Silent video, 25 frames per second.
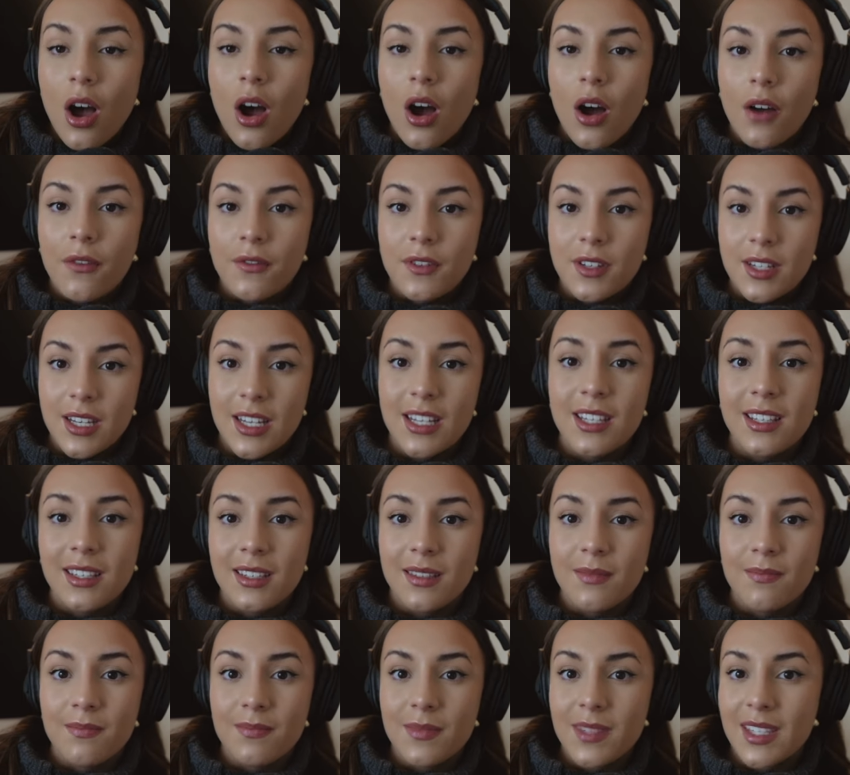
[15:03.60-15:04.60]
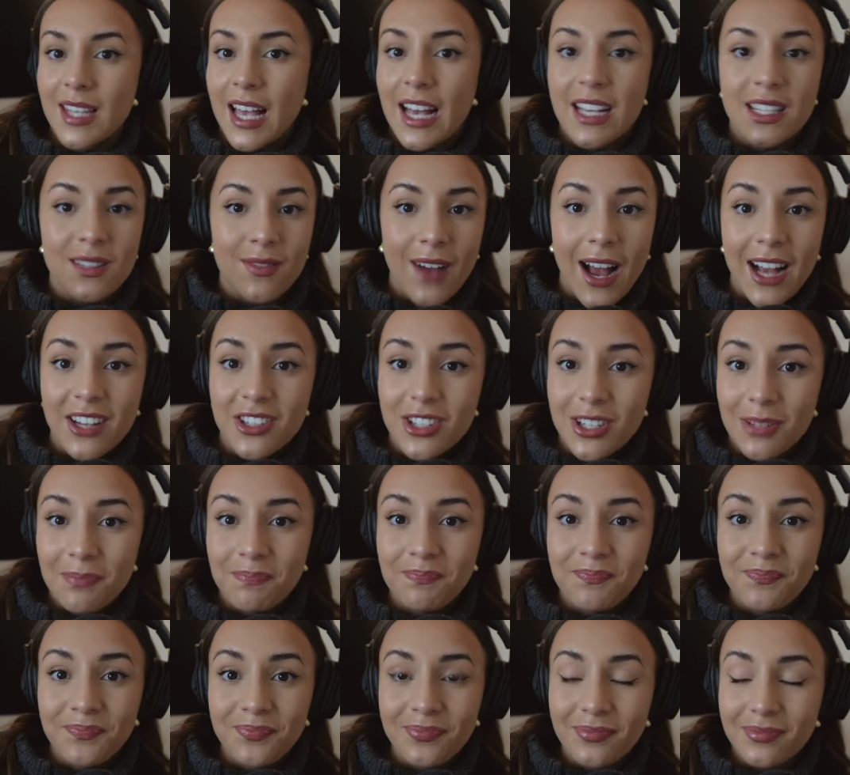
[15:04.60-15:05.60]
of
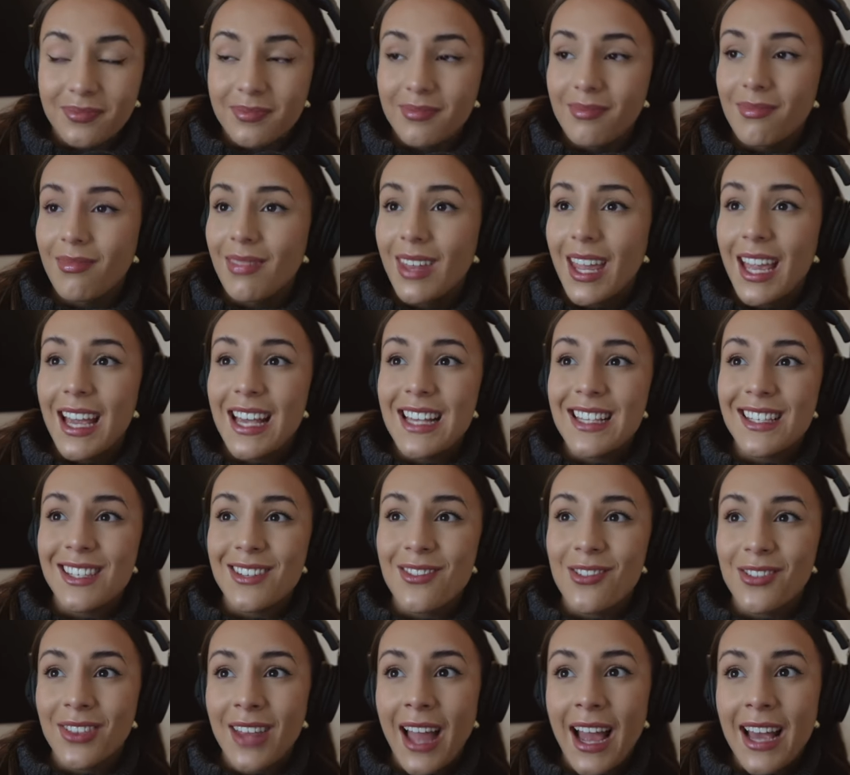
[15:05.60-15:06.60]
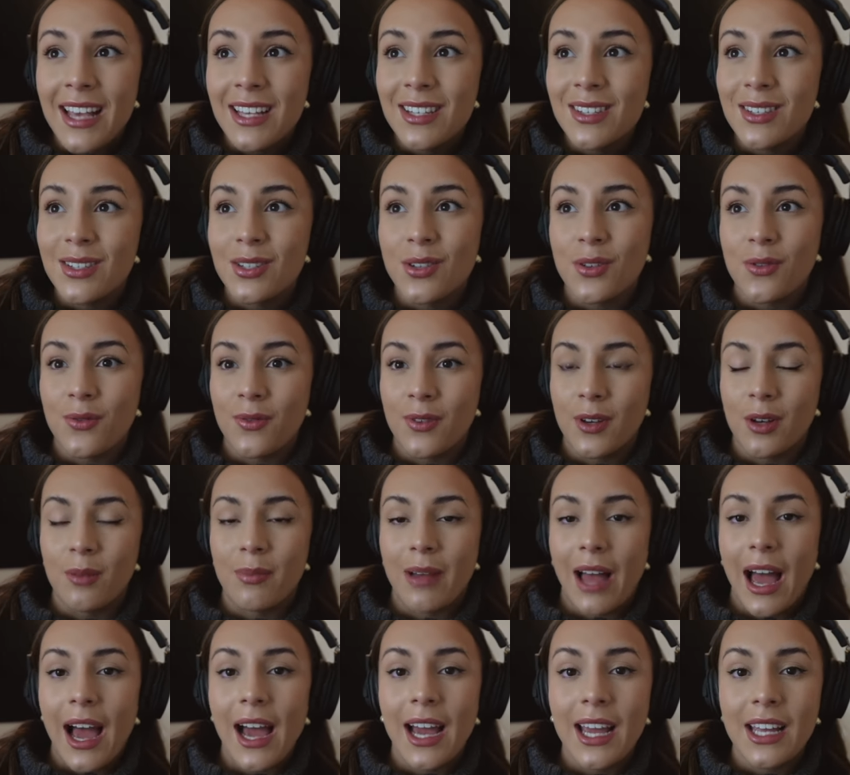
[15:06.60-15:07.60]
dissatisfaction. It's not nice. You feel
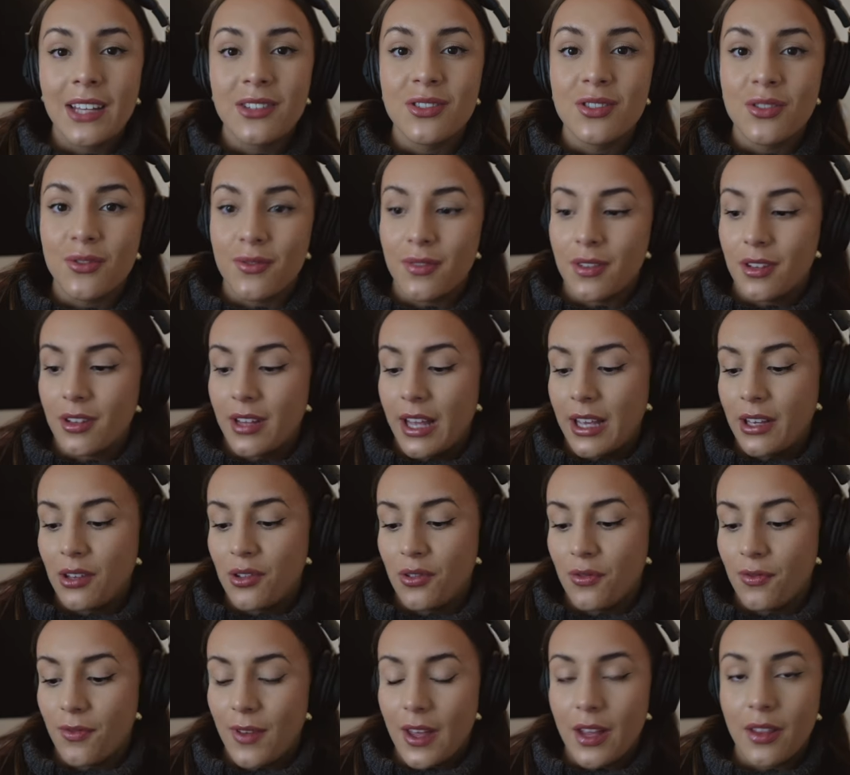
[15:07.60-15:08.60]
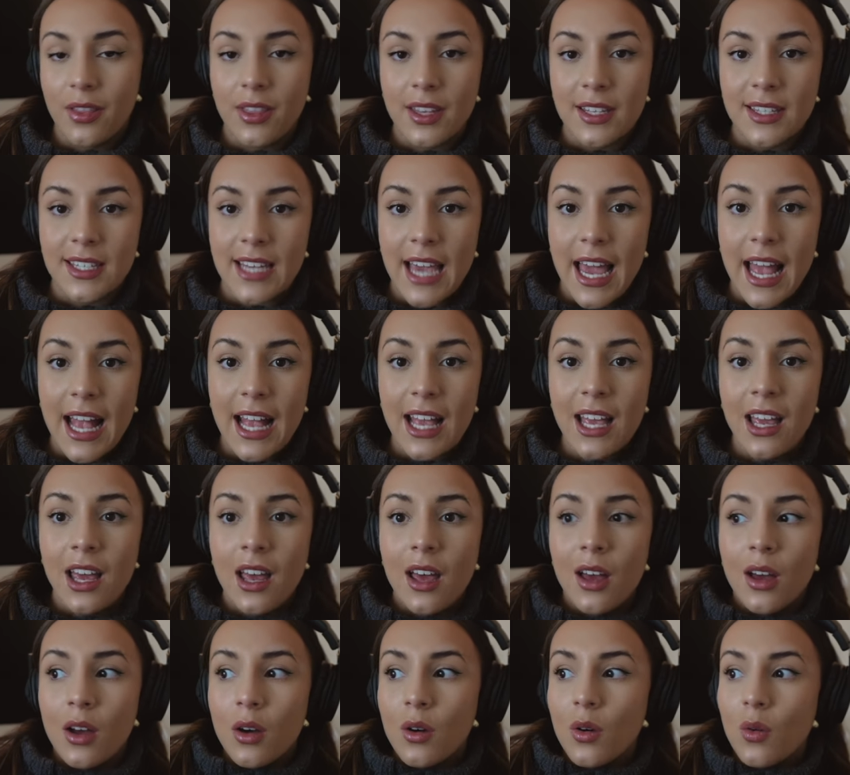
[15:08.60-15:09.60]
behind. You feel like you failed the day
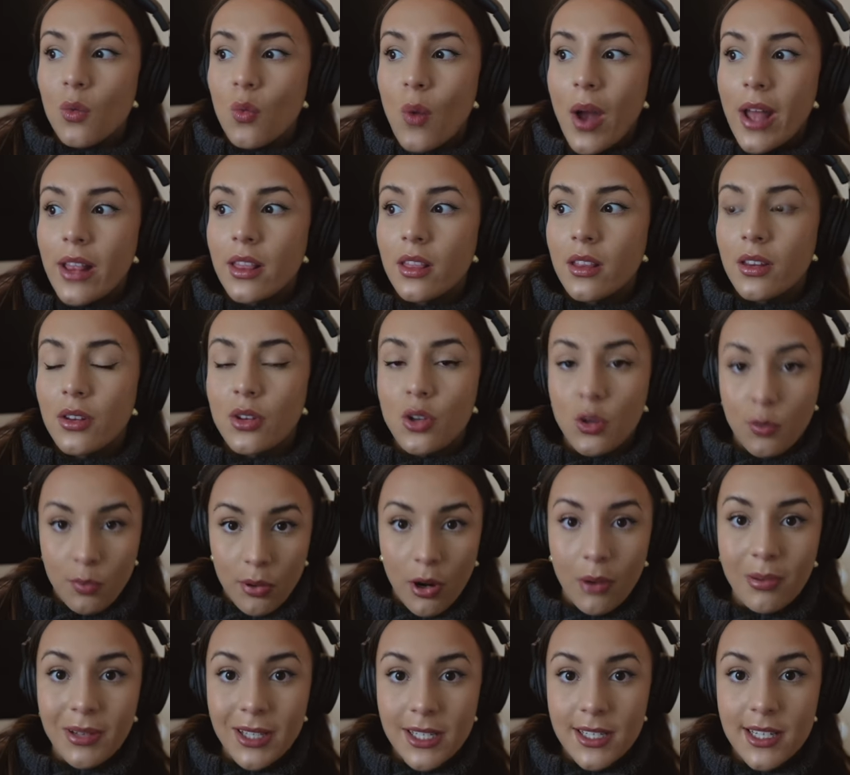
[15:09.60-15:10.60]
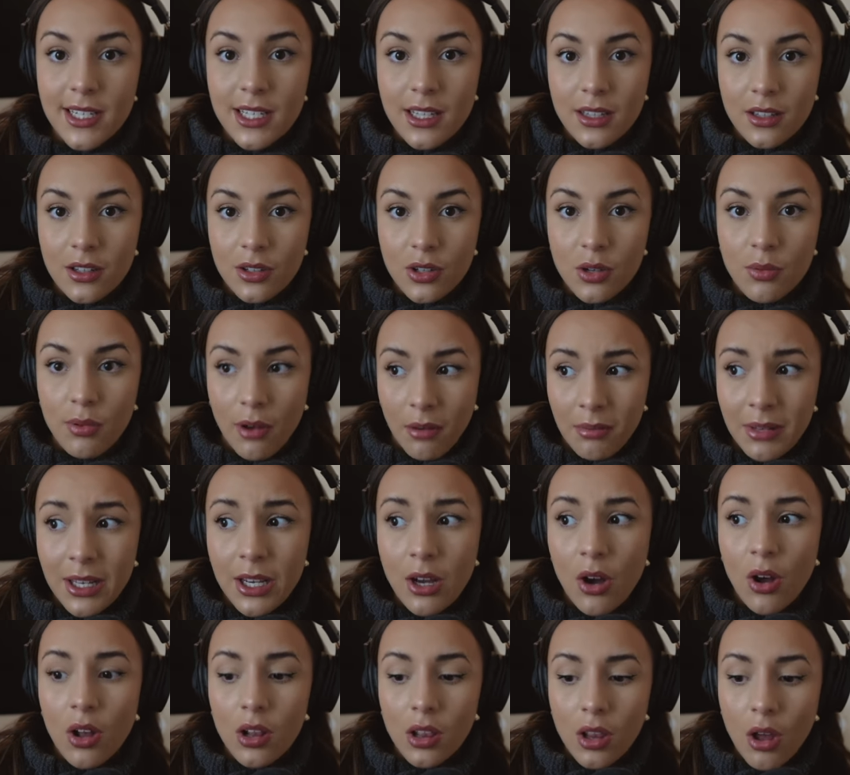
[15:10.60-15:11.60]
when you probably didn't. You probably
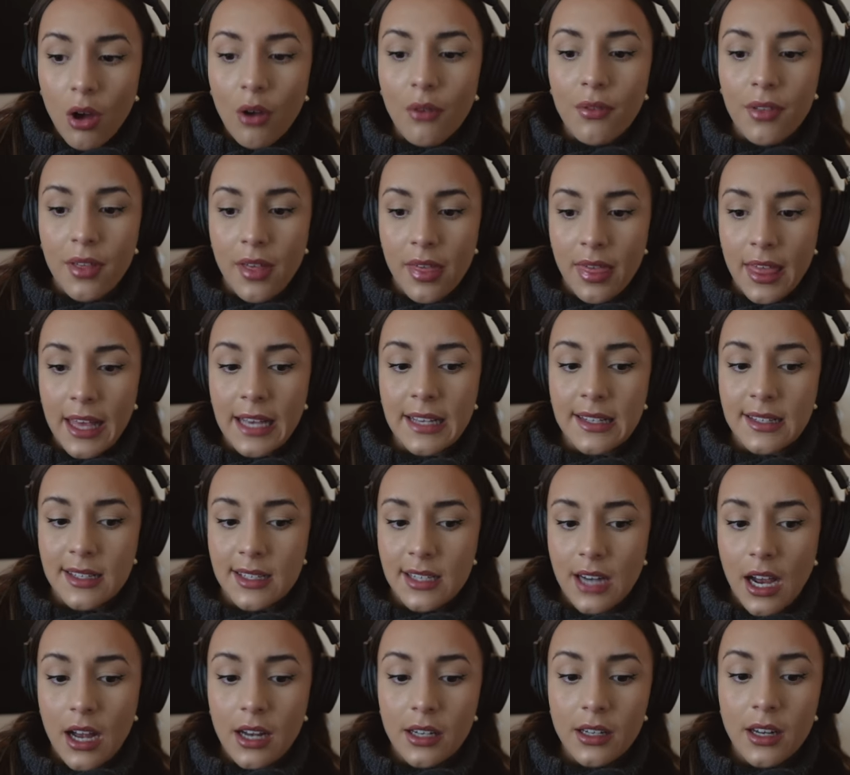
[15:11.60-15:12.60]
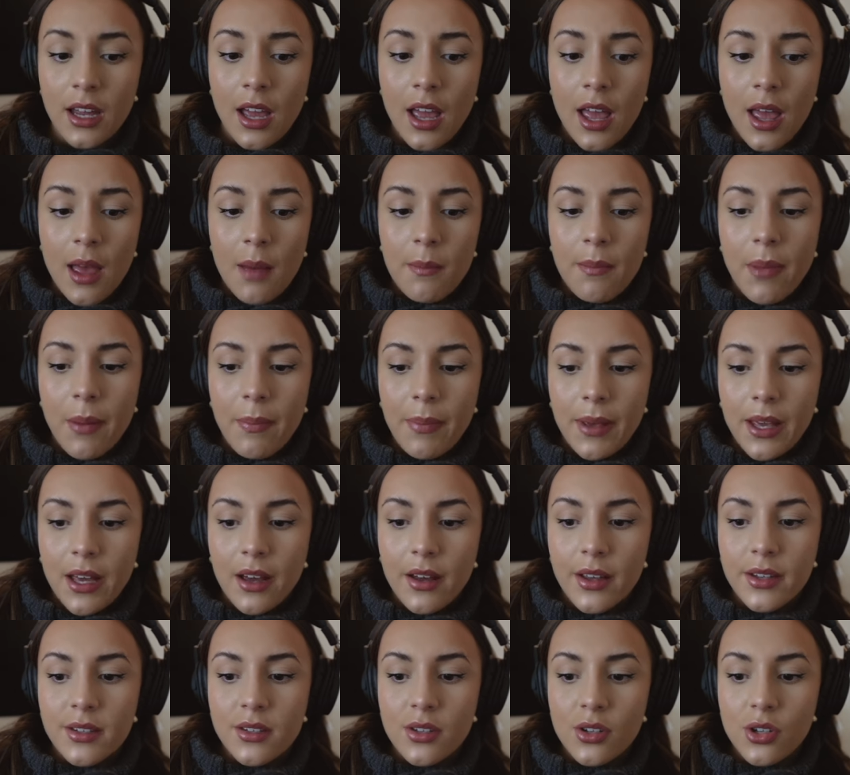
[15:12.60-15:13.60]
got a lot of the things done, but
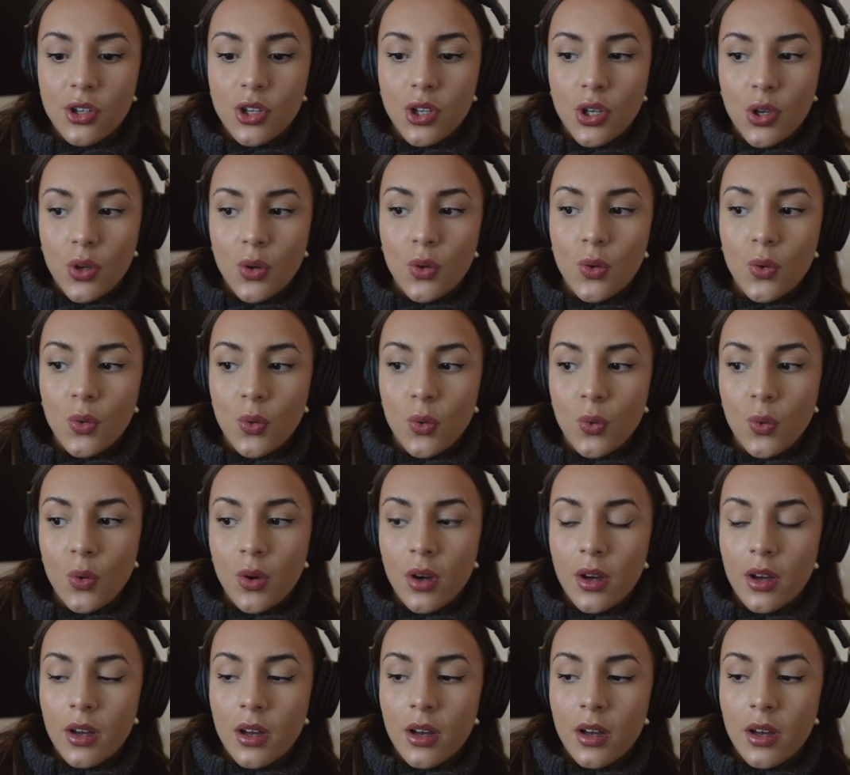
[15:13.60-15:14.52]
because you